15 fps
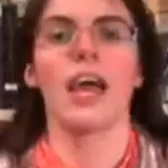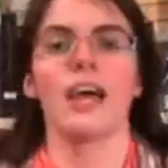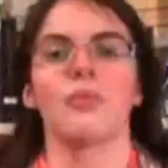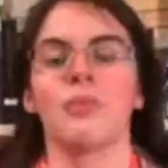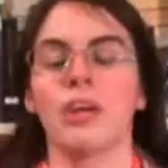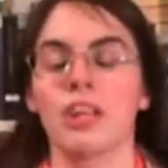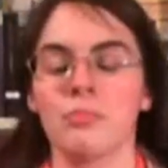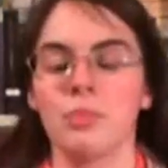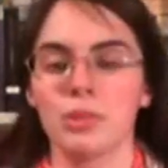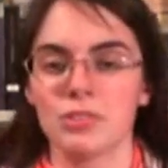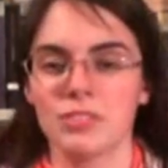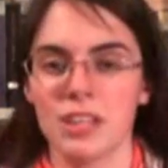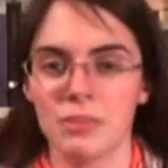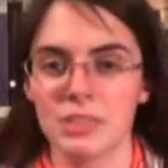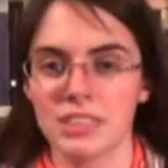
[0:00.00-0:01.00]
And one of the most
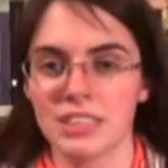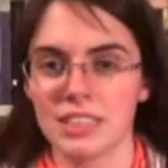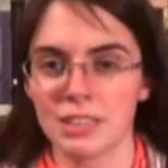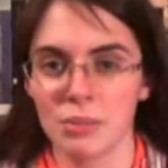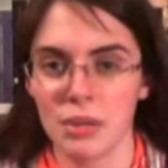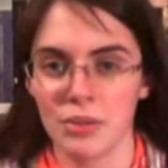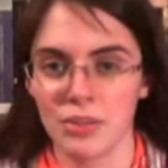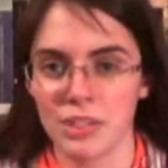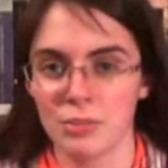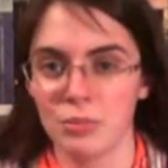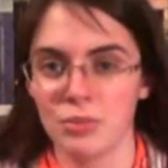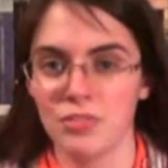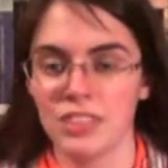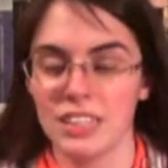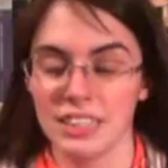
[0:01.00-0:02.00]
famous things about this movie